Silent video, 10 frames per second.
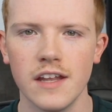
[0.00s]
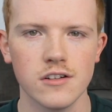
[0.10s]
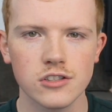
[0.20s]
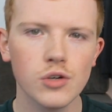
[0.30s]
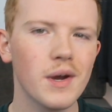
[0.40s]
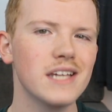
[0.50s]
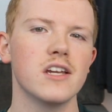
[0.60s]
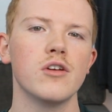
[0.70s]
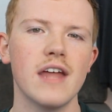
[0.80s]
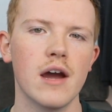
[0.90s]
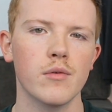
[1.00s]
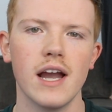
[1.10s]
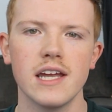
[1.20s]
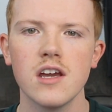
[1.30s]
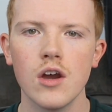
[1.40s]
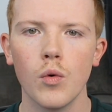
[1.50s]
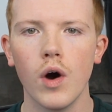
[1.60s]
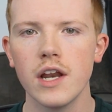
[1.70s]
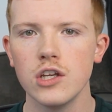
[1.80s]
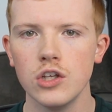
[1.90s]
And there's 2 ways to do that, right?
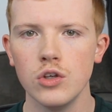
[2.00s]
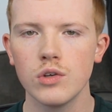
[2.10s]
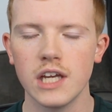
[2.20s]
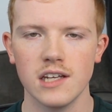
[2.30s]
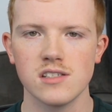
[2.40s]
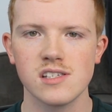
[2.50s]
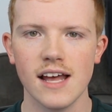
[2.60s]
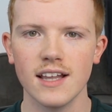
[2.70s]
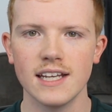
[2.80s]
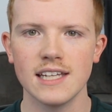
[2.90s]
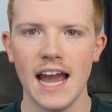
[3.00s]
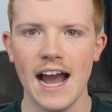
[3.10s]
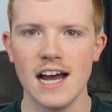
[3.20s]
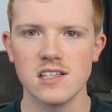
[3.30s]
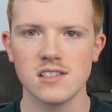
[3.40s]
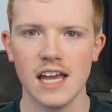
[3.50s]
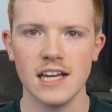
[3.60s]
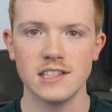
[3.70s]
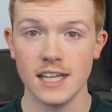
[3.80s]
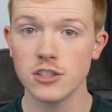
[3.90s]
One, you can sell it as
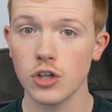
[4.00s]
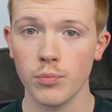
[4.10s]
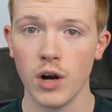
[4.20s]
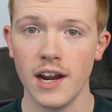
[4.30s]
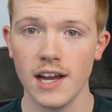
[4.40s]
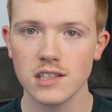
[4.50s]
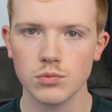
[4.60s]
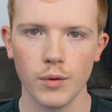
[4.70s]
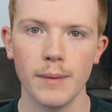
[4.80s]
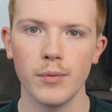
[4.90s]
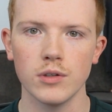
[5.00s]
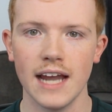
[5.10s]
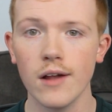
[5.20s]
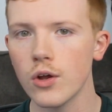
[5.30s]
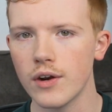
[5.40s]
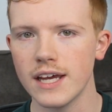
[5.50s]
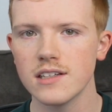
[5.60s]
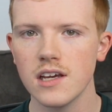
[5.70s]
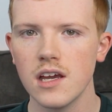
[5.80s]
a digital product where people download it.